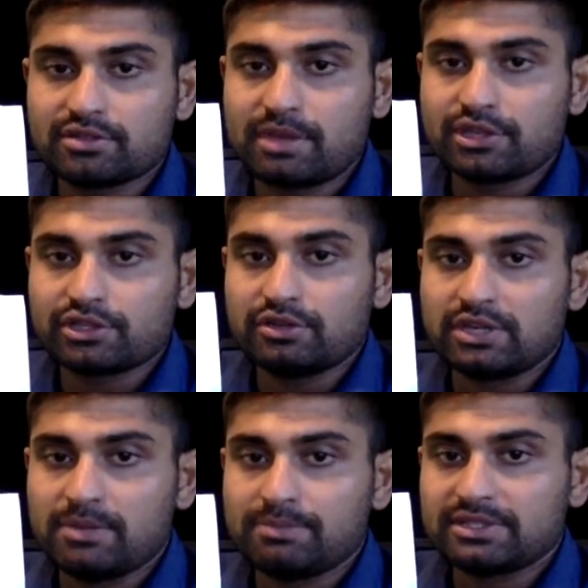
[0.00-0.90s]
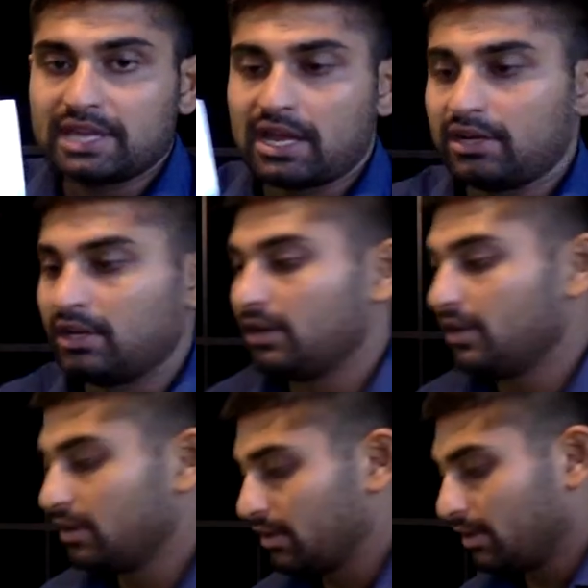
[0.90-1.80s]
so make sure you keep this handy.
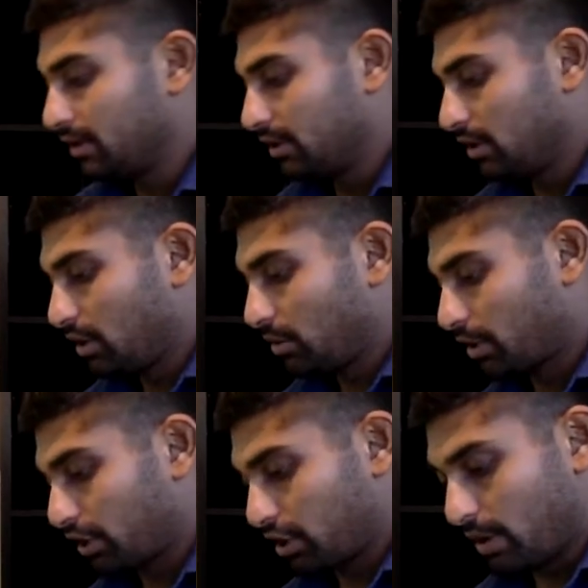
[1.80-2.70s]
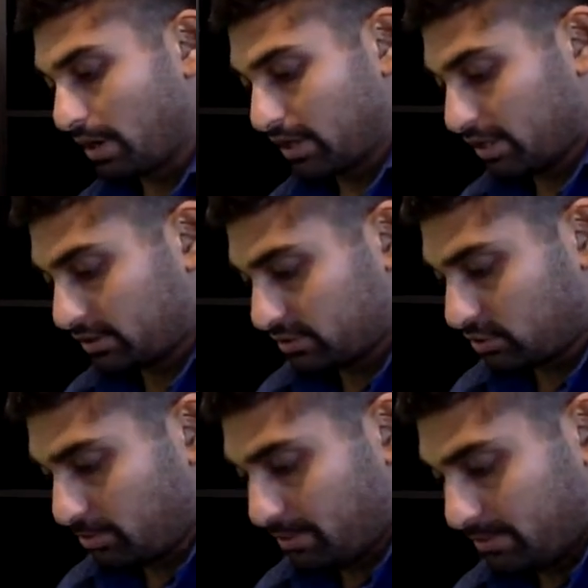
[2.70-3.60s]
We're going to go ahead and get this
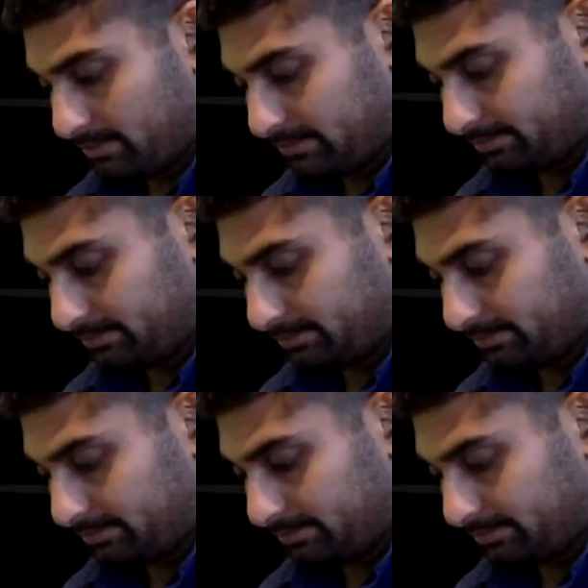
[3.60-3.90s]
open.